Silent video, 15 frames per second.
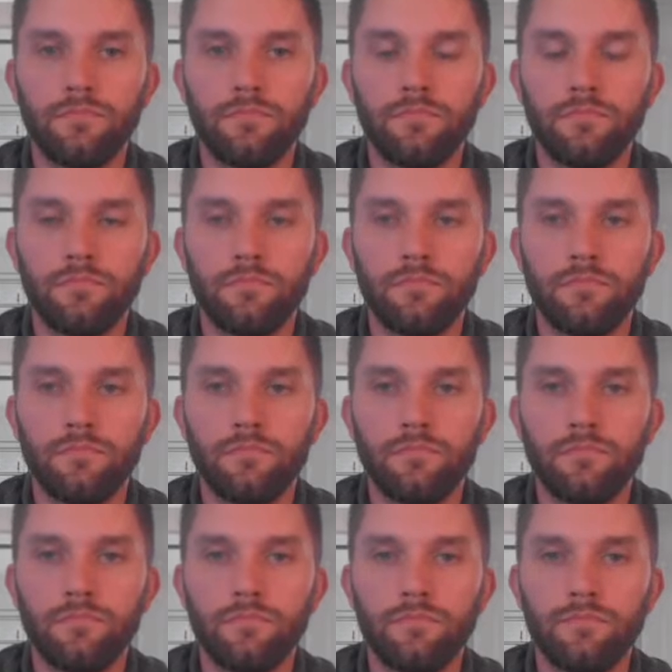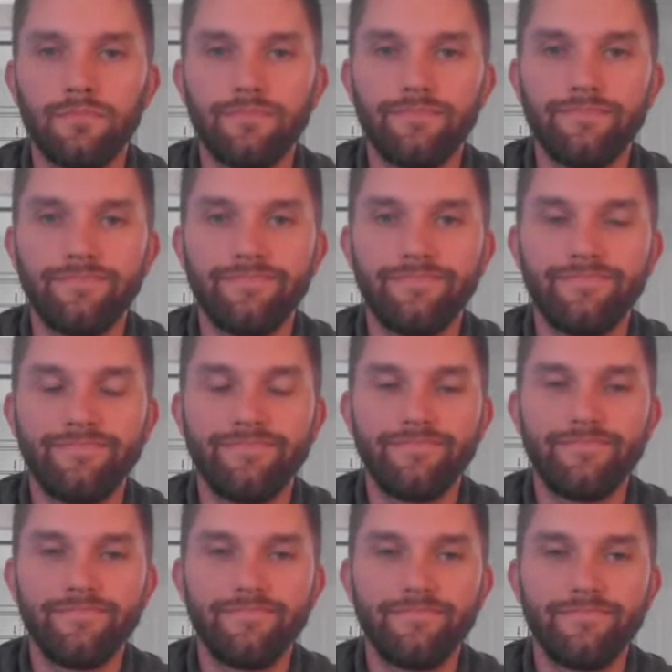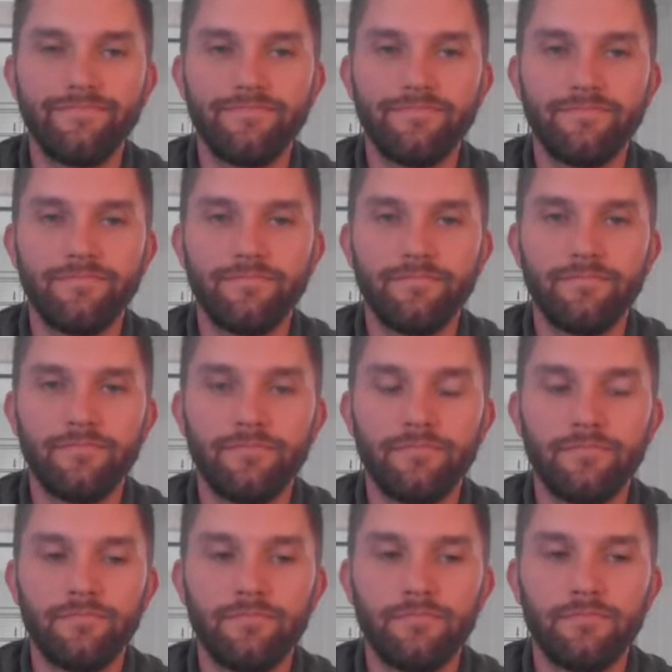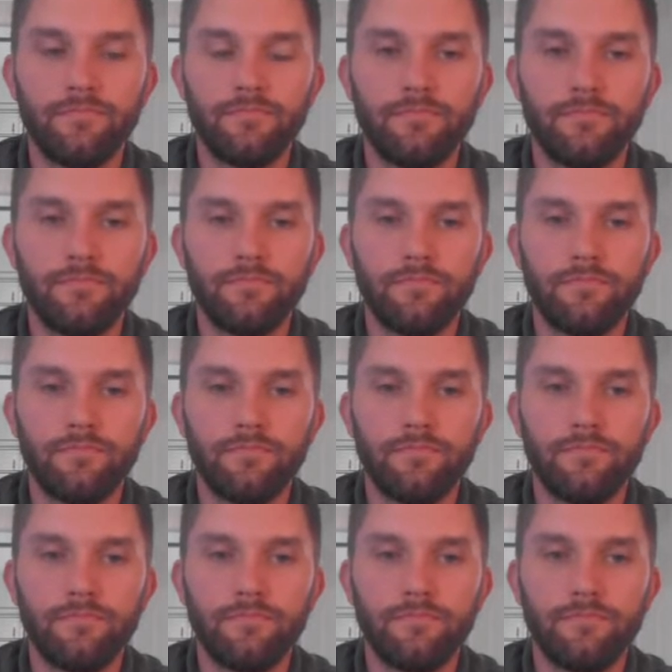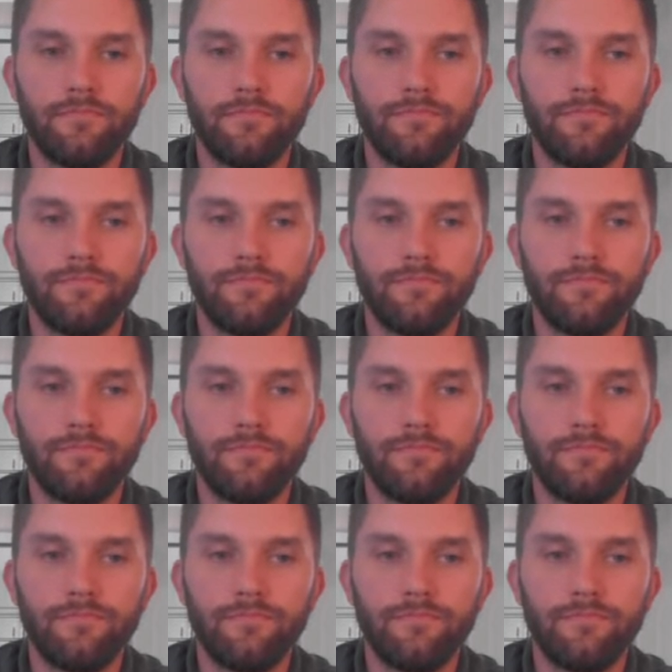[no speech]